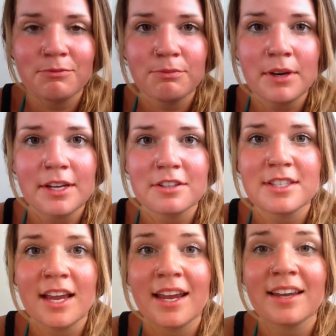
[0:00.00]
freak you're
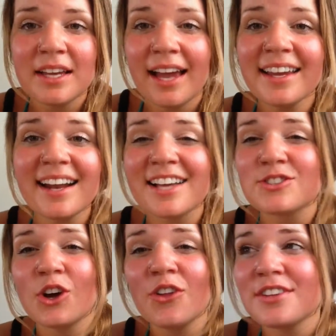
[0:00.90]
saying. I get
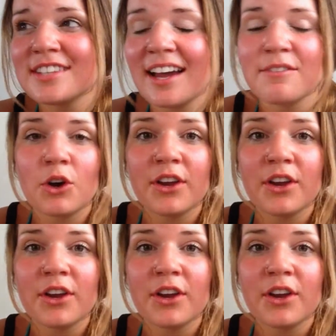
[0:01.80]
asked all the time,